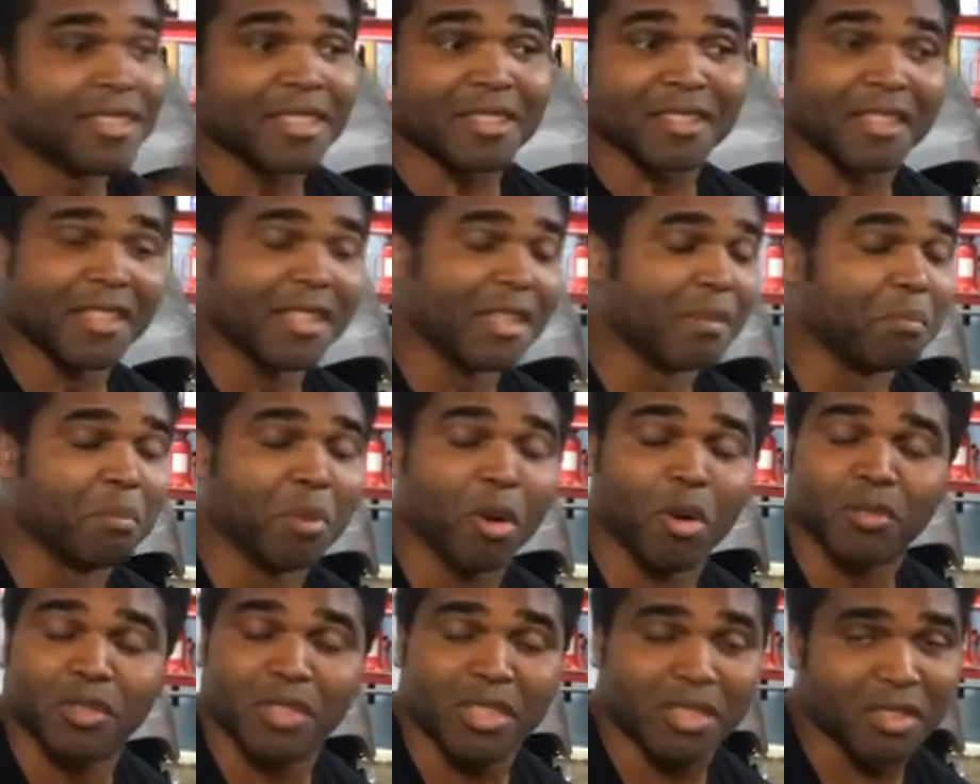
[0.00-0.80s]
Just let
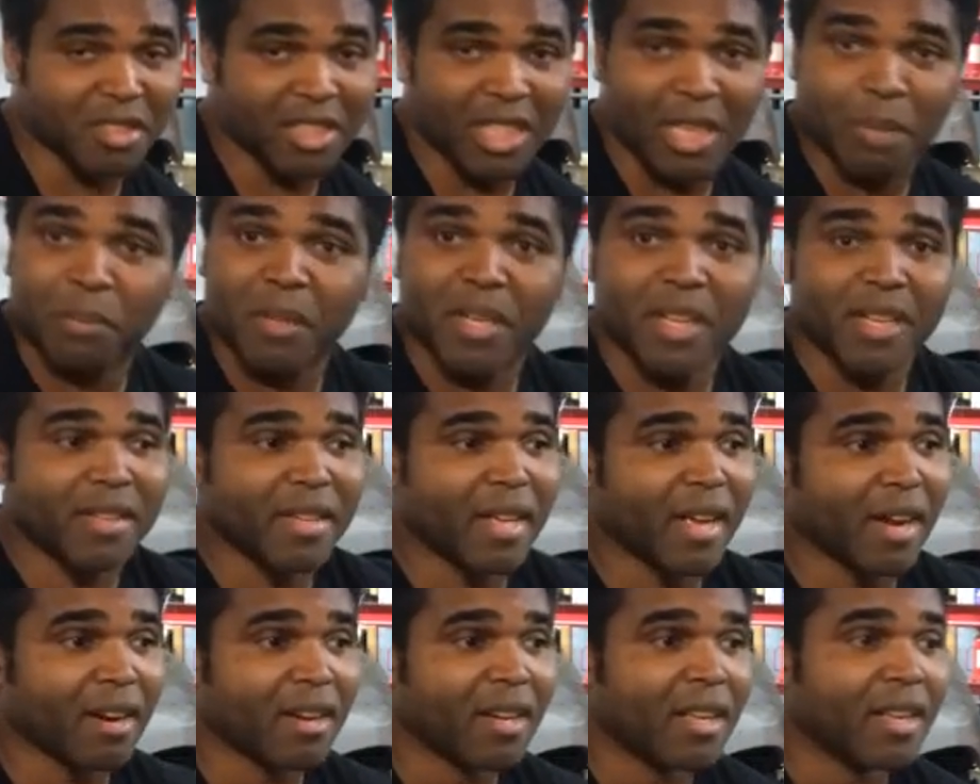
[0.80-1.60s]
it bolt. Just keep it
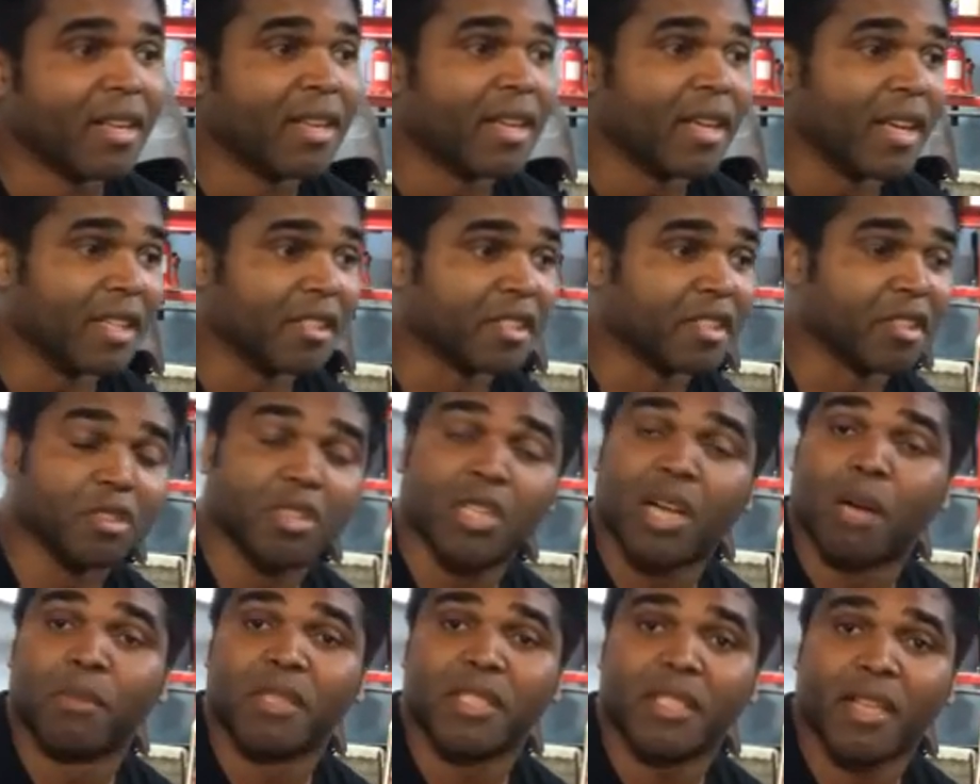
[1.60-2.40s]
in there
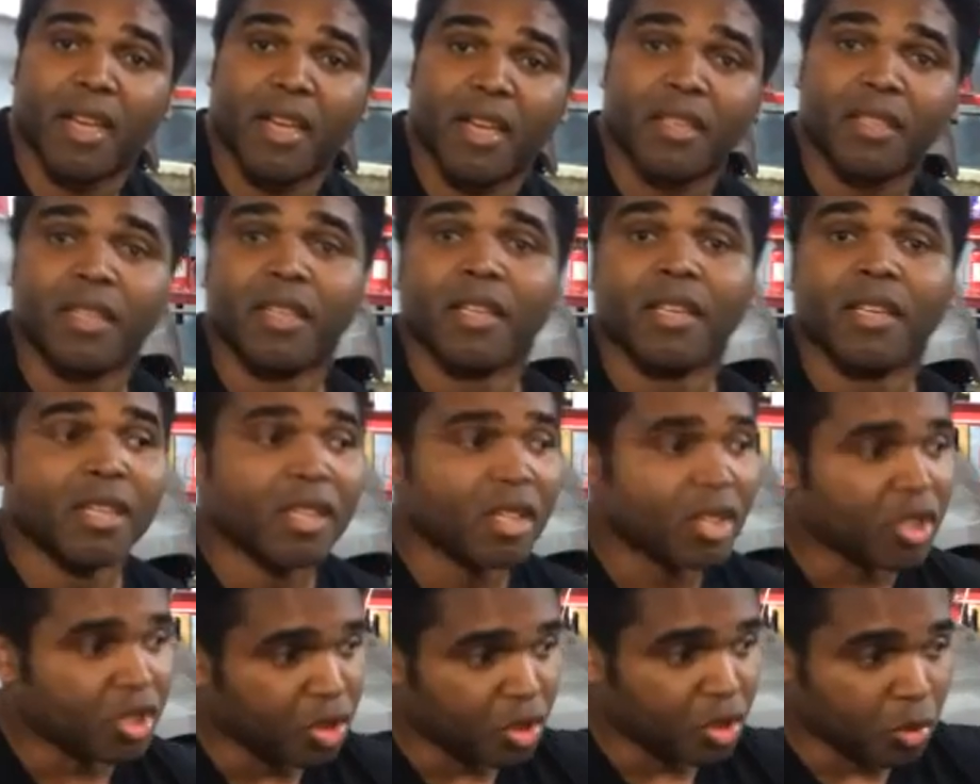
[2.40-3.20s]
until come a day
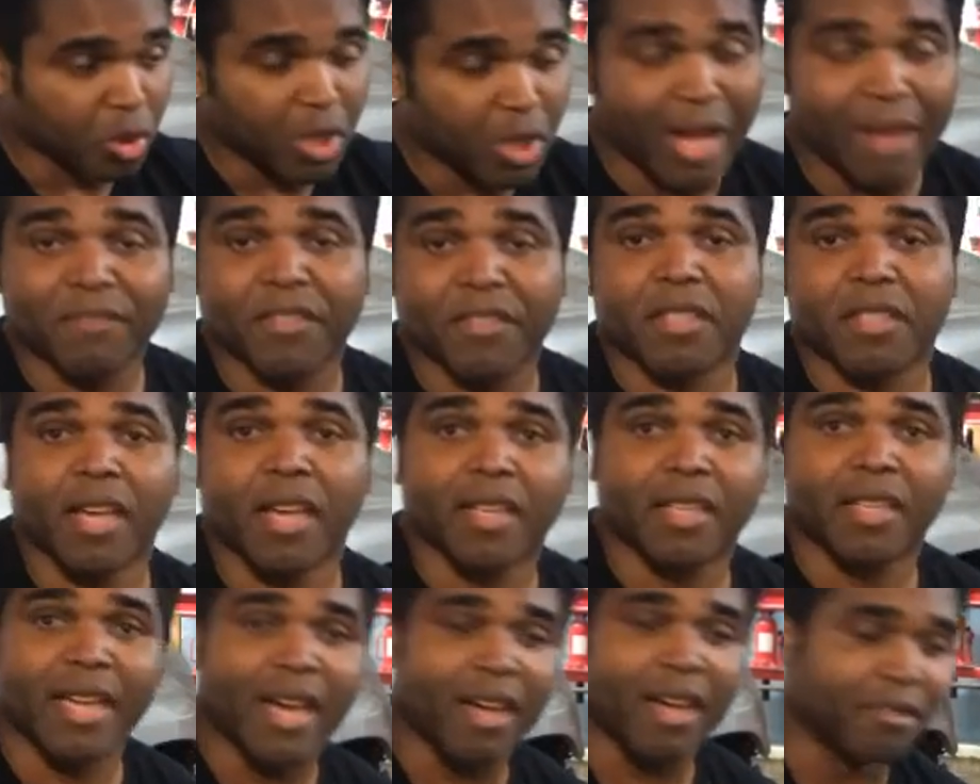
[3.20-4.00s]
you will have to
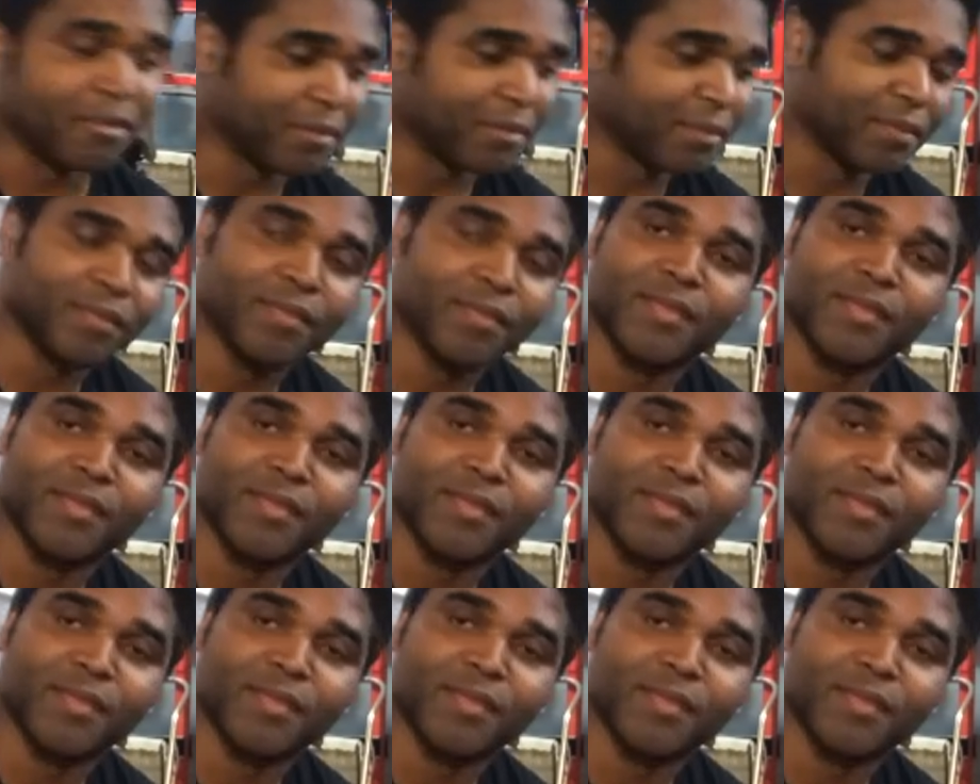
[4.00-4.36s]
take it out.